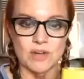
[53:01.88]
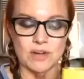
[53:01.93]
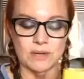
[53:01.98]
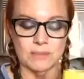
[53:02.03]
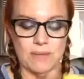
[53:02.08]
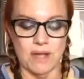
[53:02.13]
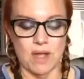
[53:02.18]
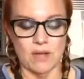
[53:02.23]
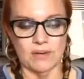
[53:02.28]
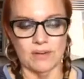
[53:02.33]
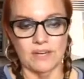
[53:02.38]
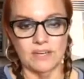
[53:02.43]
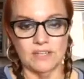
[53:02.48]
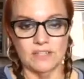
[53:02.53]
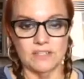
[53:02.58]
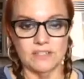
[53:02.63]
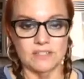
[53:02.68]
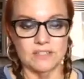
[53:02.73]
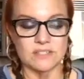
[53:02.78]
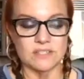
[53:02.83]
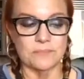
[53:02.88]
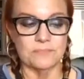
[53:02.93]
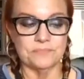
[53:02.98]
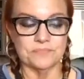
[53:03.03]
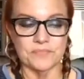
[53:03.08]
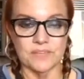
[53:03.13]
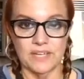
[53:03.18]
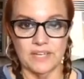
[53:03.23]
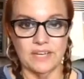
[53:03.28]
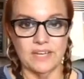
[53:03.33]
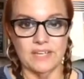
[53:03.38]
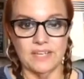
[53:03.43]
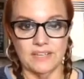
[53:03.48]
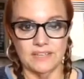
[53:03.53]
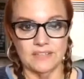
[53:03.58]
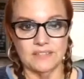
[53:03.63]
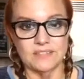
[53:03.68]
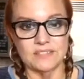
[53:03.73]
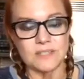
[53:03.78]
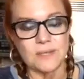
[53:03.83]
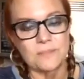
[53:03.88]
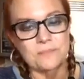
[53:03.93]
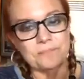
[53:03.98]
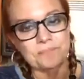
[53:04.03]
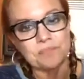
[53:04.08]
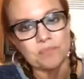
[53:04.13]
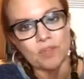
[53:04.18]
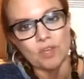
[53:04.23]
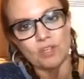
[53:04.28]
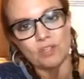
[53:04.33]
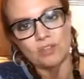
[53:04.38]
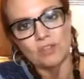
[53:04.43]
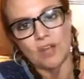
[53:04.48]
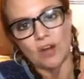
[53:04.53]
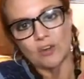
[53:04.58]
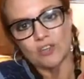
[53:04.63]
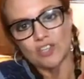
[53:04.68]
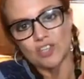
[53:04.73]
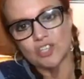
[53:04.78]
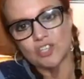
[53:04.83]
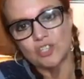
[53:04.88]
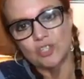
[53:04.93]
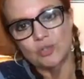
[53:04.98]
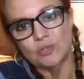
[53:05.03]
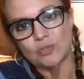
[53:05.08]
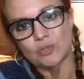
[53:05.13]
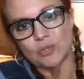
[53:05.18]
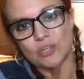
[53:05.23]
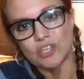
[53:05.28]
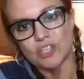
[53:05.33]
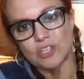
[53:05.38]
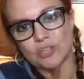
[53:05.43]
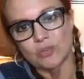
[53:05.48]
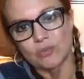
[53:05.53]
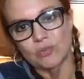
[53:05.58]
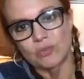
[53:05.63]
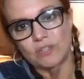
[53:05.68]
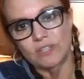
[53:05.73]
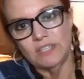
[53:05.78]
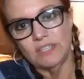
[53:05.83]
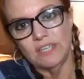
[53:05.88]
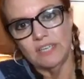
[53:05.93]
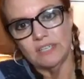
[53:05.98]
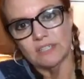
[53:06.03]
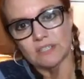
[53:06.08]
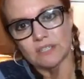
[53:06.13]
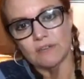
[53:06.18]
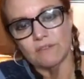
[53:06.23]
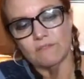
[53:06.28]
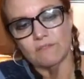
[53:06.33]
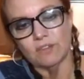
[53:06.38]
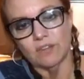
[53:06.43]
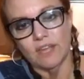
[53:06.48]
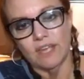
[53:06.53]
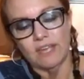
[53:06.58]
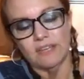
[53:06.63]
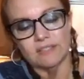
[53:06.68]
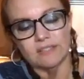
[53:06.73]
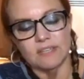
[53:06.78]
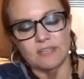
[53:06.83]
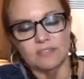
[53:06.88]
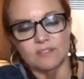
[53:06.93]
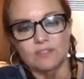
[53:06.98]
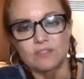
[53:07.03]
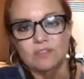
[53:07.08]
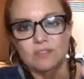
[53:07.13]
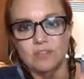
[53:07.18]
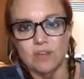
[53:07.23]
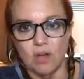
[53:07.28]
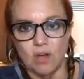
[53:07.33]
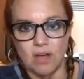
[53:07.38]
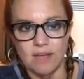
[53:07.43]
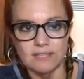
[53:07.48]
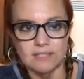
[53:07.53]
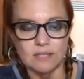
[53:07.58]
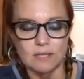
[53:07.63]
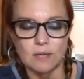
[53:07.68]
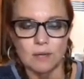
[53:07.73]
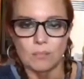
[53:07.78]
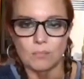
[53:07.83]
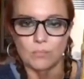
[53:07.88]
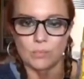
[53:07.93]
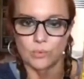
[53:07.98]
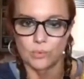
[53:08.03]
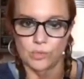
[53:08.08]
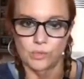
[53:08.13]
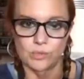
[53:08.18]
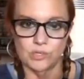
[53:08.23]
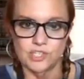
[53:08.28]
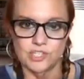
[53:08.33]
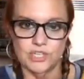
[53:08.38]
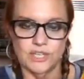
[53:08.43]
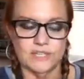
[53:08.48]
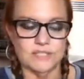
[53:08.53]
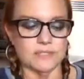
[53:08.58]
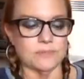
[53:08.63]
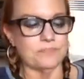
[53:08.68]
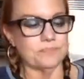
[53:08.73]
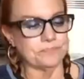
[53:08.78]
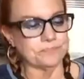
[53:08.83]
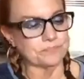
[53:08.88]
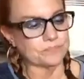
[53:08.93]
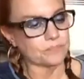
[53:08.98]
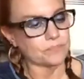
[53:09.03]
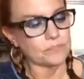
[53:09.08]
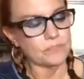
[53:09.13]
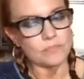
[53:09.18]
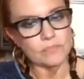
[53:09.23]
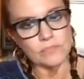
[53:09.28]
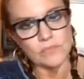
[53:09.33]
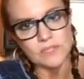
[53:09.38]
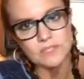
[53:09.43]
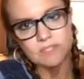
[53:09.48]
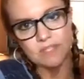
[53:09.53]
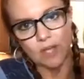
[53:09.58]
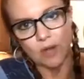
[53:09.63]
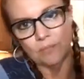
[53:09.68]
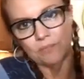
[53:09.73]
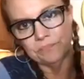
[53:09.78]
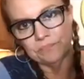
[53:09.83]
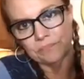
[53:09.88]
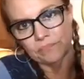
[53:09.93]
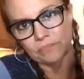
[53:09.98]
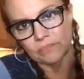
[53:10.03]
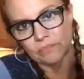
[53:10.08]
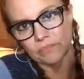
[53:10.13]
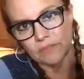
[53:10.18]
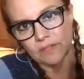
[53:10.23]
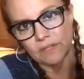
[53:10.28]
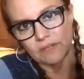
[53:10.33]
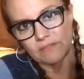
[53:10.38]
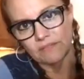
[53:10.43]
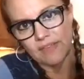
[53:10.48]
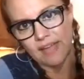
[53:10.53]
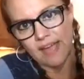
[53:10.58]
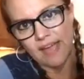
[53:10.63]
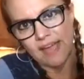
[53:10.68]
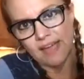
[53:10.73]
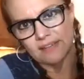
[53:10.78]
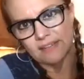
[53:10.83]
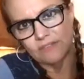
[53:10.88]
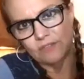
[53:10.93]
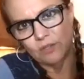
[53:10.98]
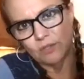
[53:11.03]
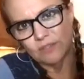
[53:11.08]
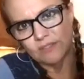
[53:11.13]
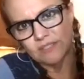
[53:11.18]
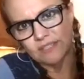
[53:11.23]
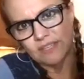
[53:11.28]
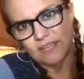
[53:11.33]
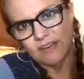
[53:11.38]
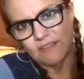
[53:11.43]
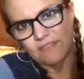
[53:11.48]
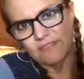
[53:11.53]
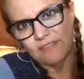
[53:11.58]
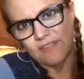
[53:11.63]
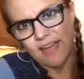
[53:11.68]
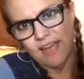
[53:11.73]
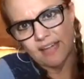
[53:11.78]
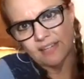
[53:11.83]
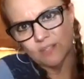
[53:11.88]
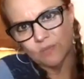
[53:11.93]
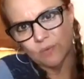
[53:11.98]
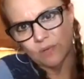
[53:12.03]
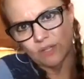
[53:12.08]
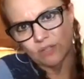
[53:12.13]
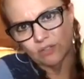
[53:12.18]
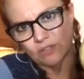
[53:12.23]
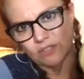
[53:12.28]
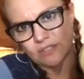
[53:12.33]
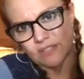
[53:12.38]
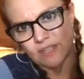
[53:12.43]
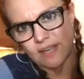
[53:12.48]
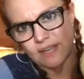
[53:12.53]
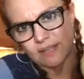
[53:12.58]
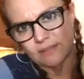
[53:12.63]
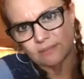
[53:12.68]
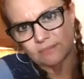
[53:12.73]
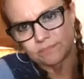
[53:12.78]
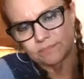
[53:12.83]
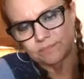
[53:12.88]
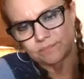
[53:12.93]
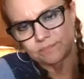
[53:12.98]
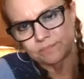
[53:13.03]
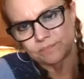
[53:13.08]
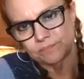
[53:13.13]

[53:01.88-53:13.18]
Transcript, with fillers: I'm talking about, and is is it is they're just nutritional yeast flakes. It is not brewer's yeast. So that if you can see it, that's what it looks like.